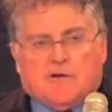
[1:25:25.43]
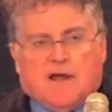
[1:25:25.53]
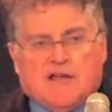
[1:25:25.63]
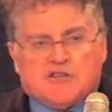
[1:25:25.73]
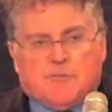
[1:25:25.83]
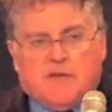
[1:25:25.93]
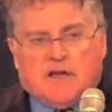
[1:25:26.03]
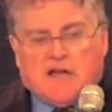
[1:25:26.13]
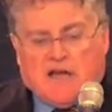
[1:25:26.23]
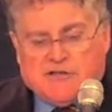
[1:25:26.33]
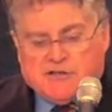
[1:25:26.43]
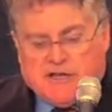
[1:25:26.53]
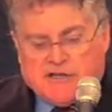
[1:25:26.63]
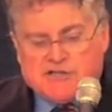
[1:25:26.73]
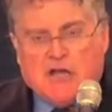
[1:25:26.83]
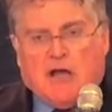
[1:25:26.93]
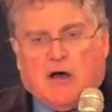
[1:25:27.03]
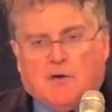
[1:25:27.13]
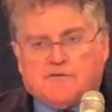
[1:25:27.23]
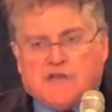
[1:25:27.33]
there has to be a context
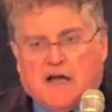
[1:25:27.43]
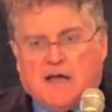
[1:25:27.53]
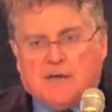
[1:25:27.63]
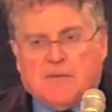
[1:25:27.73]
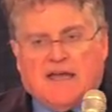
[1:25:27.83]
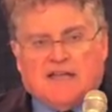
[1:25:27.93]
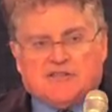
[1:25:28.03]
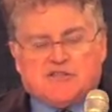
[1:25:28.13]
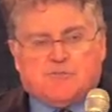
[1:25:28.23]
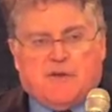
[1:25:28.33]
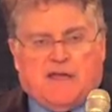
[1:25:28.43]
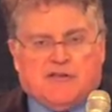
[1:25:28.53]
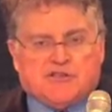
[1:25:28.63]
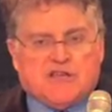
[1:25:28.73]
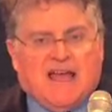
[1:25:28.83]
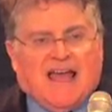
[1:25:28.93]
of time and space,